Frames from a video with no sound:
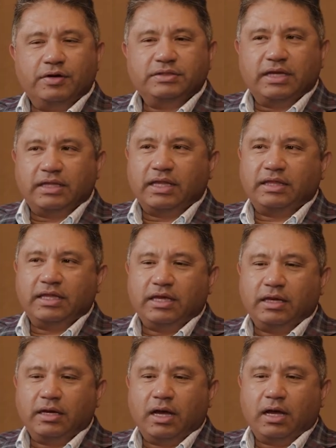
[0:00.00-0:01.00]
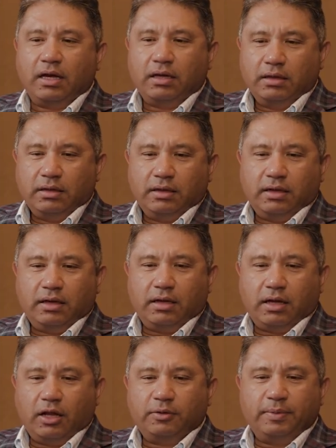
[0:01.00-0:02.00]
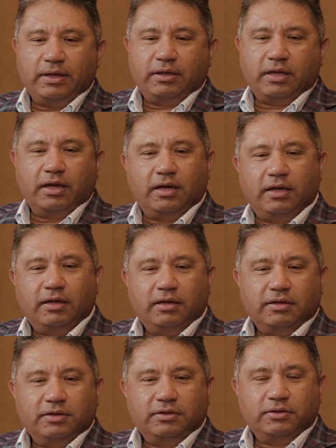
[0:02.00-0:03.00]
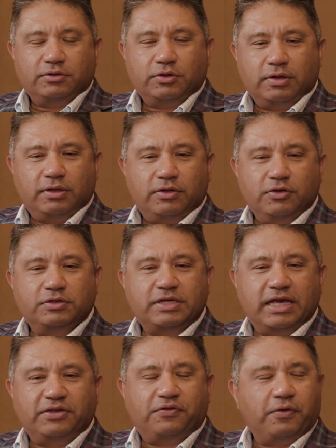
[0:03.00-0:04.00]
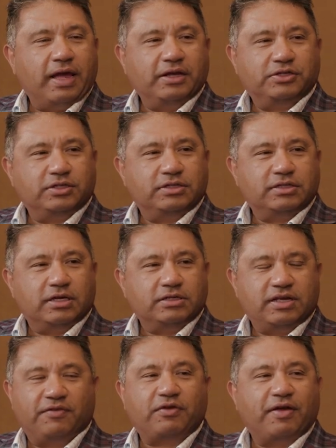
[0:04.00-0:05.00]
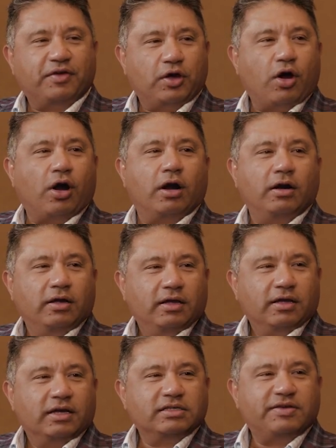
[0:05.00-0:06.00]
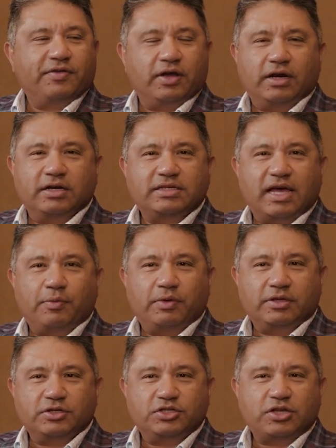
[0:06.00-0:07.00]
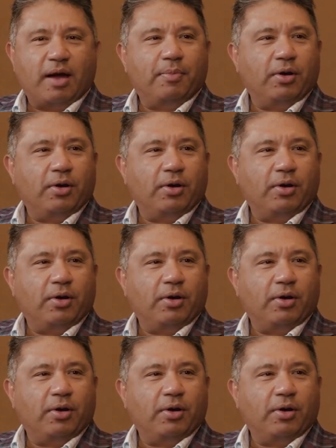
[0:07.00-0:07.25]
always said that the uh, uh, ultimate uh, sort of use case for edge is the self-driving car. Because if you're going to decide whether to stop